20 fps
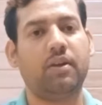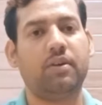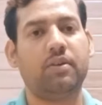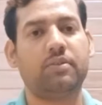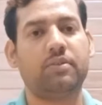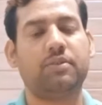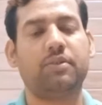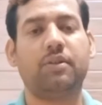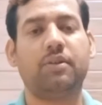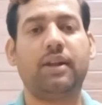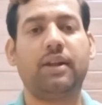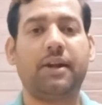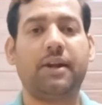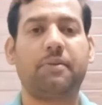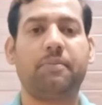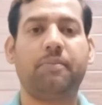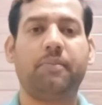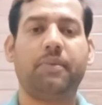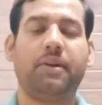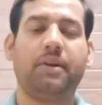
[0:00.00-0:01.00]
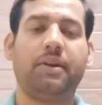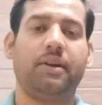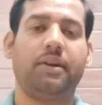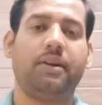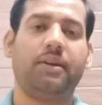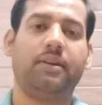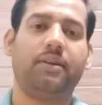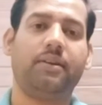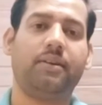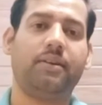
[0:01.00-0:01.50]
So let me
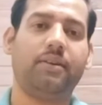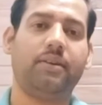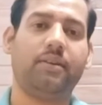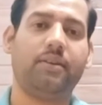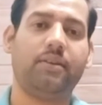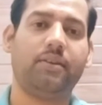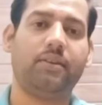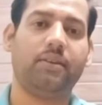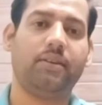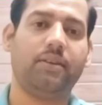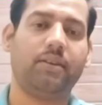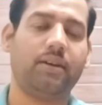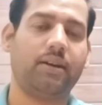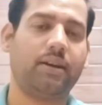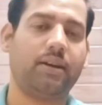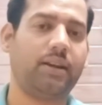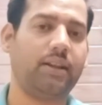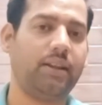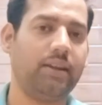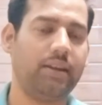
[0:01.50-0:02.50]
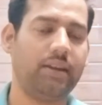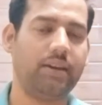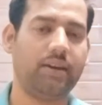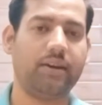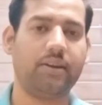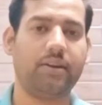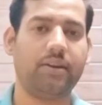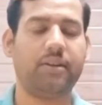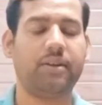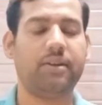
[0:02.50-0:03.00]

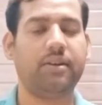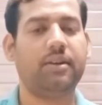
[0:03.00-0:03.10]
clear